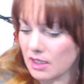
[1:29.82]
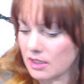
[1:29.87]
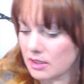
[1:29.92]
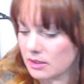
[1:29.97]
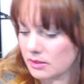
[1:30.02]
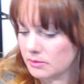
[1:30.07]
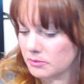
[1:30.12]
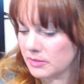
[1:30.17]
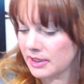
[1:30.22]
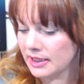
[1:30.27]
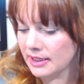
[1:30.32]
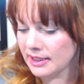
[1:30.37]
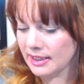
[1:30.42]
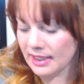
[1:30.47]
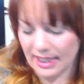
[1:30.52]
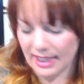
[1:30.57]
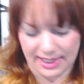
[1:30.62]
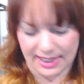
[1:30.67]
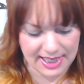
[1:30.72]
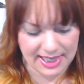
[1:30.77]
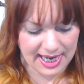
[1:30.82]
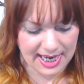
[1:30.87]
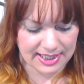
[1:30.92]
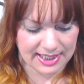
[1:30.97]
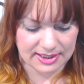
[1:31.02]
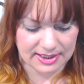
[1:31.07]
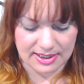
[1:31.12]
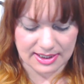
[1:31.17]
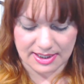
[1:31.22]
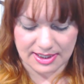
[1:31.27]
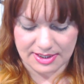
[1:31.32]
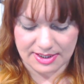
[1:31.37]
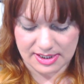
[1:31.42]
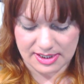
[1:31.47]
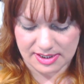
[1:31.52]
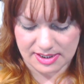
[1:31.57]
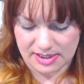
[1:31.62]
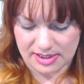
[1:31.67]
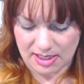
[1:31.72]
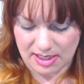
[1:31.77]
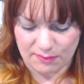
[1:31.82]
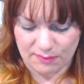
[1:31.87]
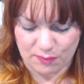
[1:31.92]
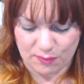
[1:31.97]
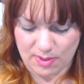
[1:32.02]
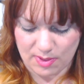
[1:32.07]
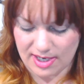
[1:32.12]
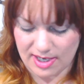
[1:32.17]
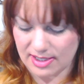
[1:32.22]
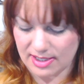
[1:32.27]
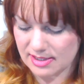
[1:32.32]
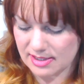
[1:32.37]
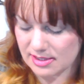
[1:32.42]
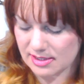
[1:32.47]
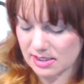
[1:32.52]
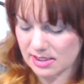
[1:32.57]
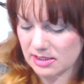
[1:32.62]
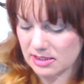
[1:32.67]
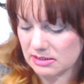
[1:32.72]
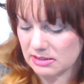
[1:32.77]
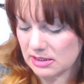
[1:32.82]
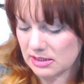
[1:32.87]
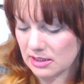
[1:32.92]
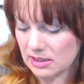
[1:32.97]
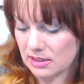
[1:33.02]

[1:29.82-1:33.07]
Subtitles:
Um, in Canada, this stuff was,